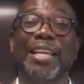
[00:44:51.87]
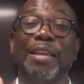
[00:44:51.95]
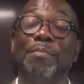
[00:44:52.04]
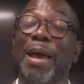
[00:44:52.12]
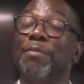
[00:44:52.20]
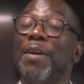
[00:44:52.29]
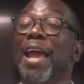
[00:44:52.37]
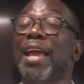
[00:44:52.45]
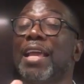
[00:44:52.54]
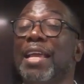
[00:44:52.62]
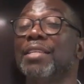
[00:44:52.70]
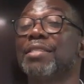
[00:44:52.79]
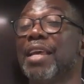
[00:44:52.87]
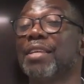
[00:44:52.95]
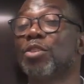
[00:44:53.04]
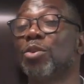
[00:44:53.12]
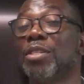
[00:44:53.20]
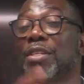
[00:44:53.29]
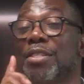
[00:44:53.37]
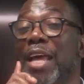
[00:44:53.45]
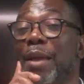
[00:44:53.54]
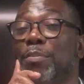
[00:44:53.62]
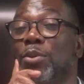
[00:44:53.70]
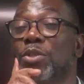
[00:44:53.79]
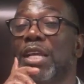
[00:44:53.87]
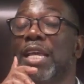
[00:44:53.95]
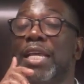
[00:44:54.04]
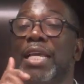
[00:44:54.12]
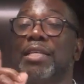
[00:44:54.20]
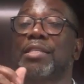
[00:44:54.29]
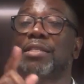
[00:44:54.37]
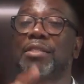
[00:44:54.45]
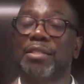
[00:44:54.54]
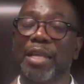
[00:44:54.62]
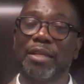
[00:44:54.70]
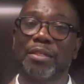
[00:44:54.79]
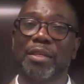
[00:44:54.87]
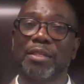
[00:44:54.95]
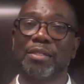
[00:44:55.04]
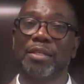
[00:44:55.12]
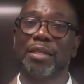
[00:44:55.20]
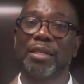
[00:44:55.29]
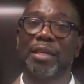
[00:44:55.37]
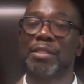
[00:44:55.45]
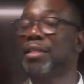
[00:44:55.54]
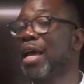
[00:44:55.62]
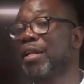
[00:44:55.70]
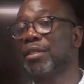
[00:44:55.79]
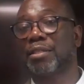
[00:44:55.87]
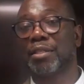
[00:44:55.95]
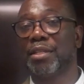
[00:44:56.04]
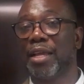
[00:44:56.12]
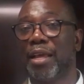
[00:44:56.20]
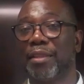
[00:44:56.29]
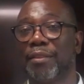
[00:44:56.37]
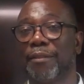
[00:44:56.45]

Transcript: matter of fact, he says to his disciples, his sickness is not unto death.